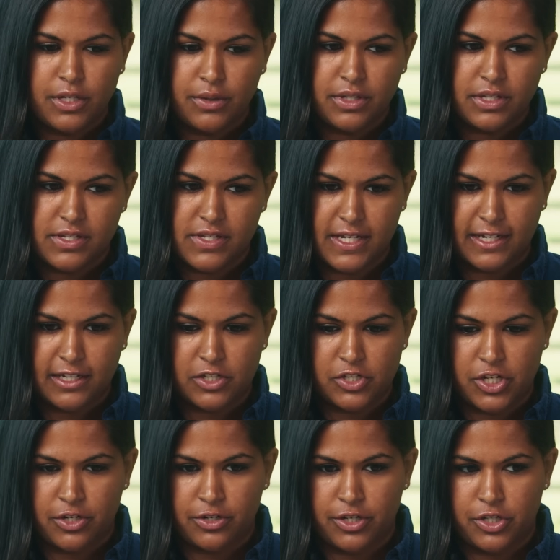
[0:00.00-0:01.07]
know in the second
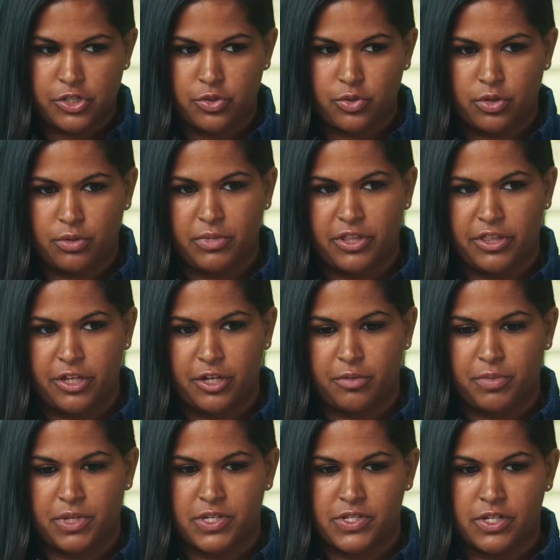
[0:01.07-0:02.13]
generation hormone
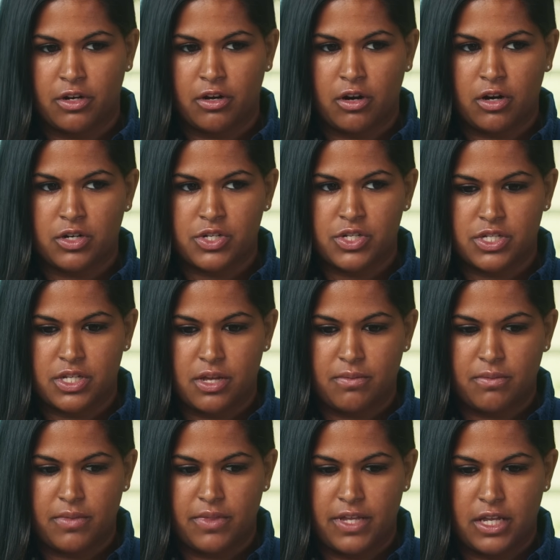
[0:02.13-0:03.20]
therapies, there are
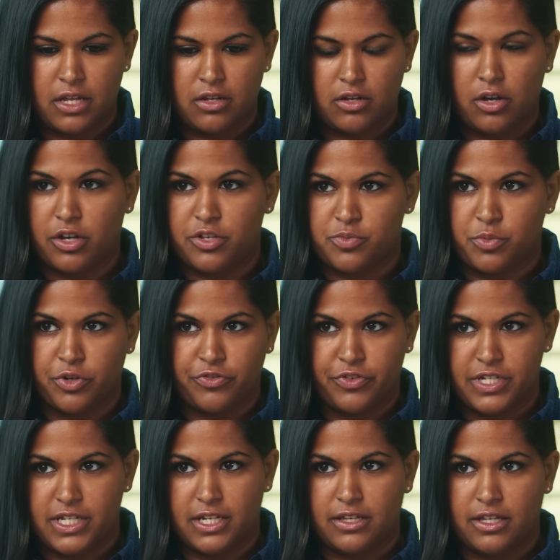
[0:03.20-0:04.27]
some that cause more
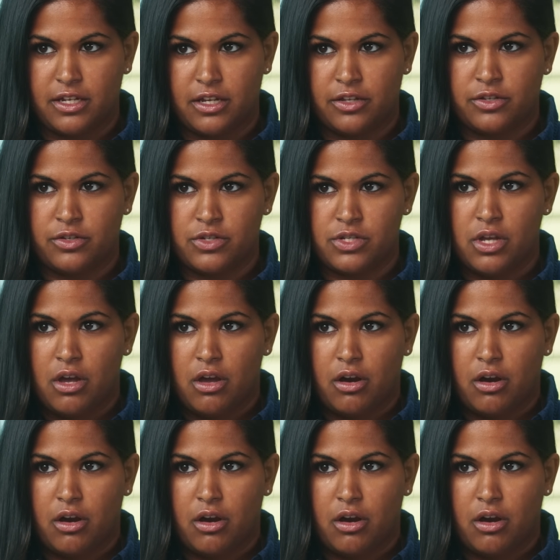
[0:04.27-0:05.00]
fatigue than others.